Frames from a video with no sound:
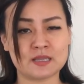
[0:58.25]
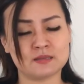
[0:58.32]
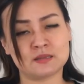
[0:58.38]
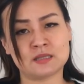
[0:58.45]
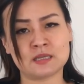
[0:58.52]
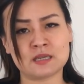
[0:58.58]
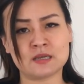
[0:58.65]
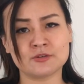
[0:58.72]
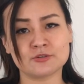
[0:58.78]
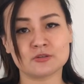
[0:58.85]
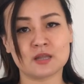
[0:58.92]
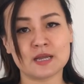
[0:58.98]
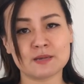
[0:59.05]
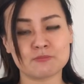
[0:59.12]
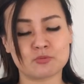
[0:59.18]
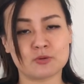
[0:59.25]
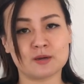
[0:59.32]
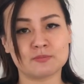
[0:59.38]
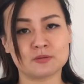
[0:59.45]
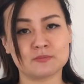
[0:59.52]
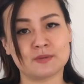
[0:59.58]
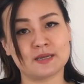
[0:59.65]
The underlying
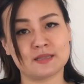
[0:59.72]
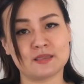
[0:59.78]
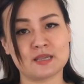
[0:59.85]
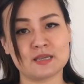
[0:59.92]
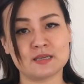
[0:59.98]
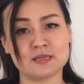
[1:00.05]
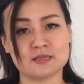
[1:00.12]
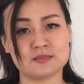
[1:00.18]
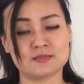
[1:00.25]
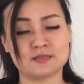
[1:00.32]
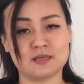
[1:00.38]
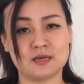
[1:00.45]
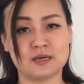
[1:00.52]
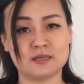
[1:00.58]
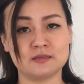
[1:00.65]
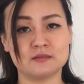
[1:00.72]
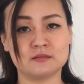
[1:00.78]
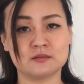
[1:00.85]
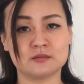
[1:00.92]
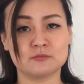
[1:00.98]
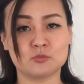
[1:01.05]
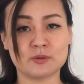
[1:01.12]
problem, I think, is that
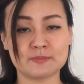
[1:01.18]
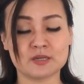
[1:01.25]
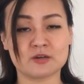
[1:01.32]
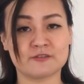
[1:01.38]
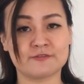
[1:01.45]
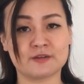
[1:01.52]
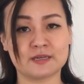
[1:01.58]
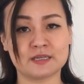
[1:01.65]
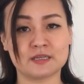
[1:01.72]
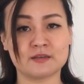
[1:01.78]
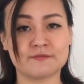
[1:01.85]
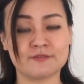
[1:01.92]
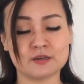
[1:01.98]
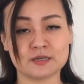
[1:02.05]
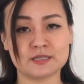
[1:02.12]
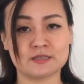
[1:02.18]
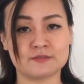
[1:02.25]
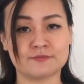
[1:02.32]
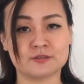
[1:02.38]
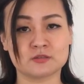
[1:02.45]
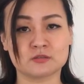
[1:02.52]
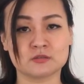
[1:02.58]
women are finding it very
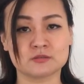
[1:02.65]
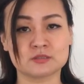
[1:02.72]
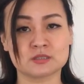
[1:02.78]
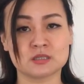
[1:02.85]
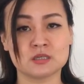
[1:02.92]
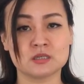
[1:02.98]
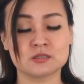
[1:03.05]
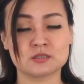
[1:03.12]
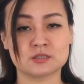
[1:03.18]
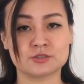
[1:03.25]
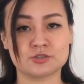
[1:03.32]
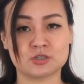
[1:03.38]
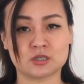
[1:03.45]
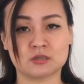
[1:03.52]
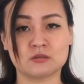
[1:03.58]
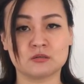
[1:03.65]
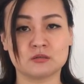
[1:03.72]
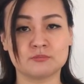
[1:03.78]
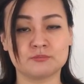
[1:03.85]
difficult to juggle